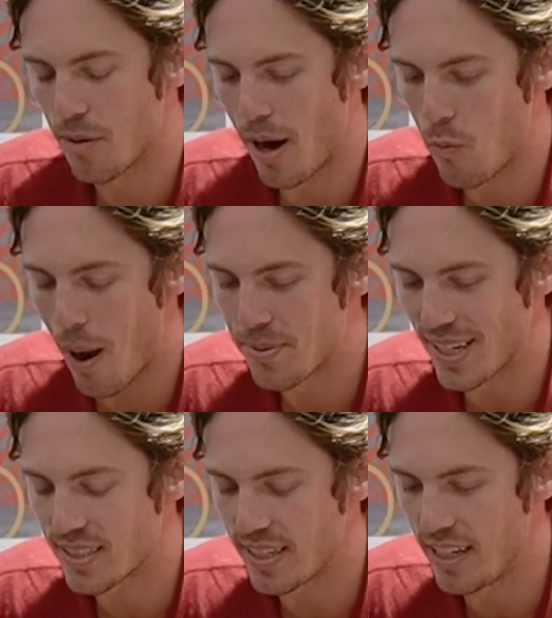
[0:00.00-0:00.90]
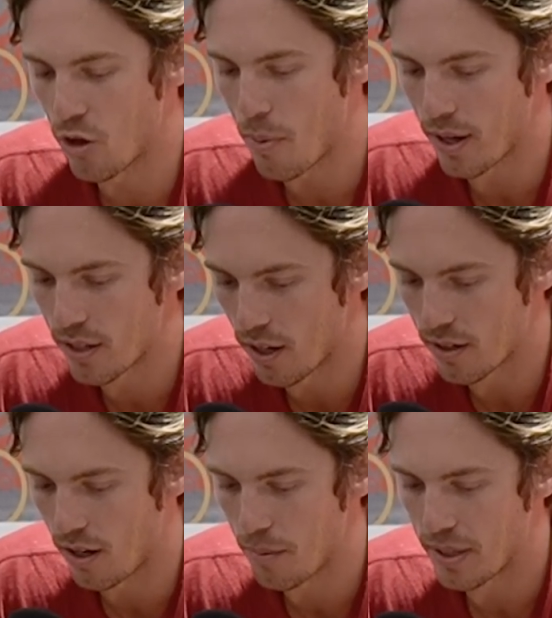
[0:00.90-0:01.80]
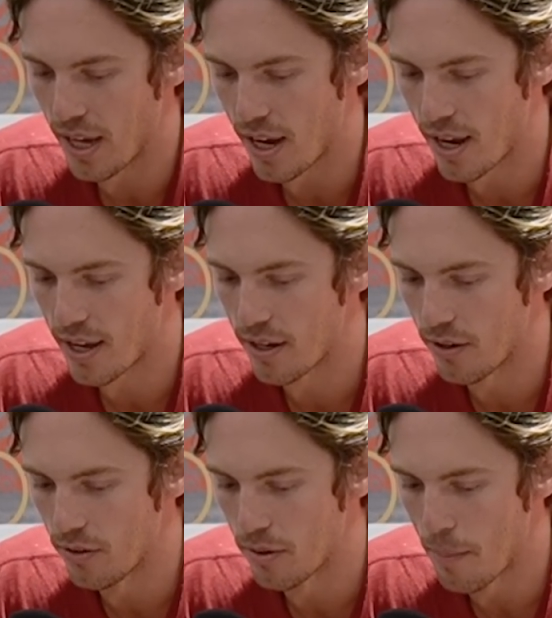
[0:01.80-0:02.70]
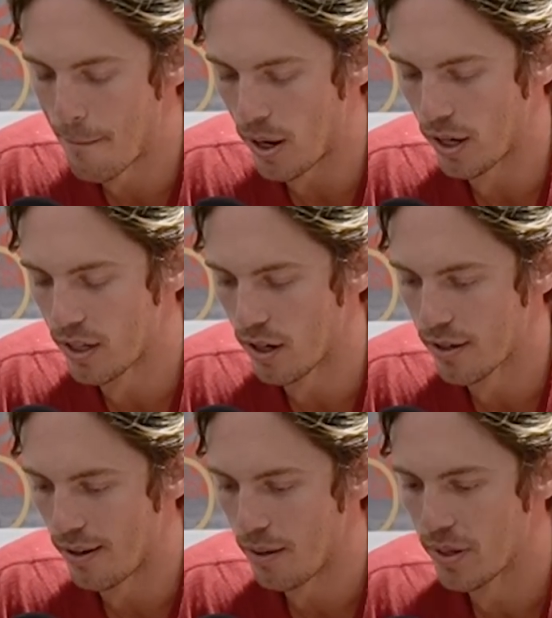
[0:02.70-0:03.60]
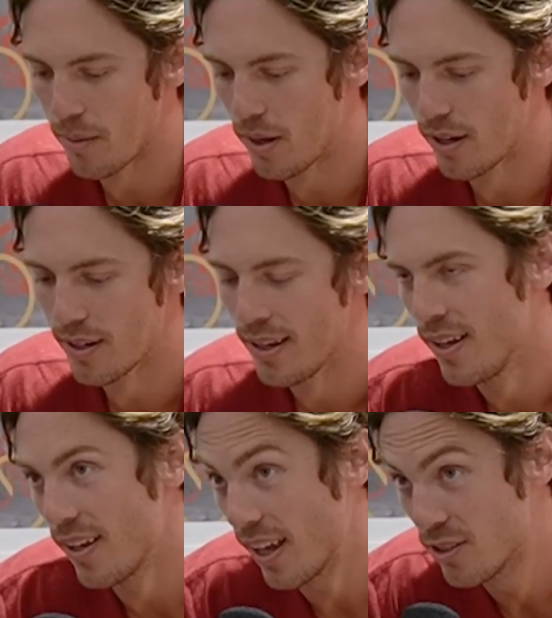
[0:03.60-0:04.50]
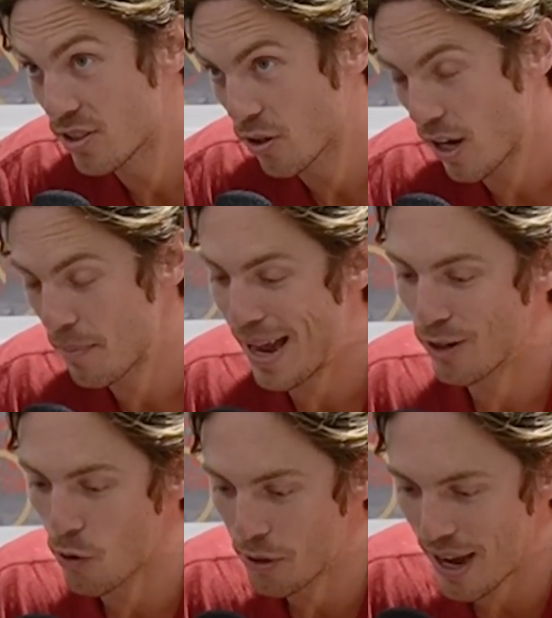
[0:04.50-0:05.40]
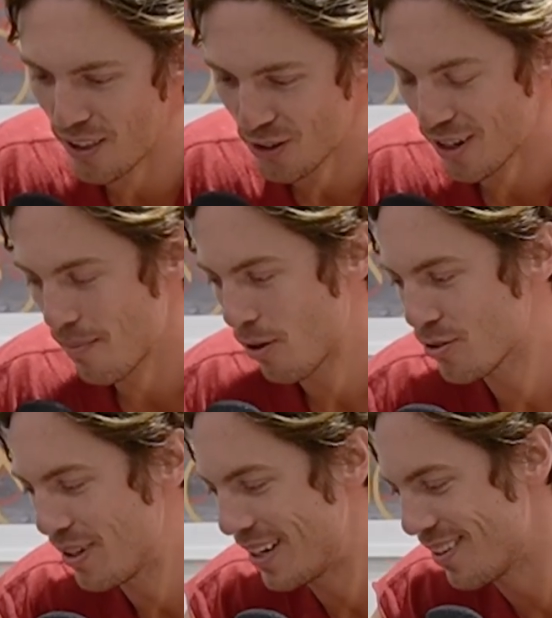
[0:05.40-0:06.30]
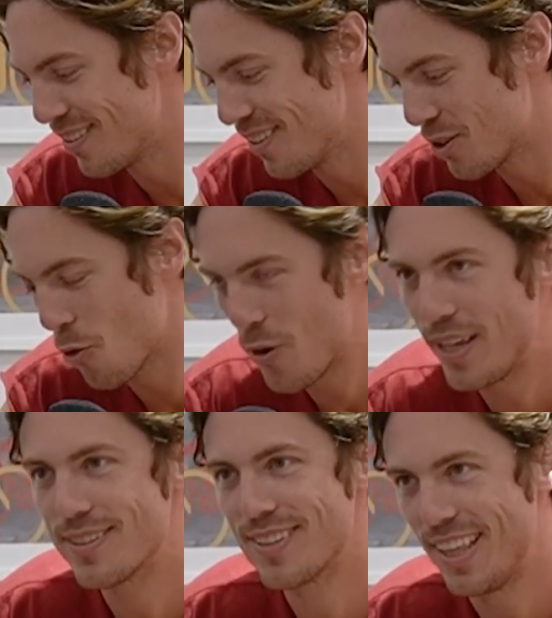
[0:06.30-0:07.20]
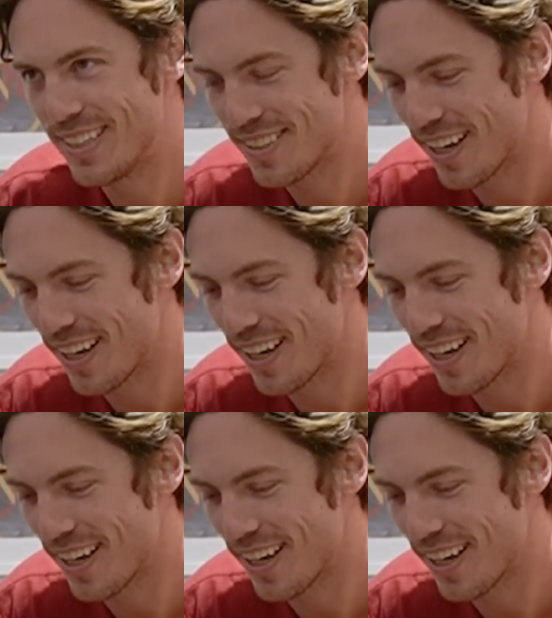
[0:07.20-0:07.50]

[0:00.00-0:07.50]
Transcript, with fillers: My website's kinobody.com, K I N O body.com, and I'm on Instagram at Greg O'Gallagher, and I'm also hitting the, the, tweets these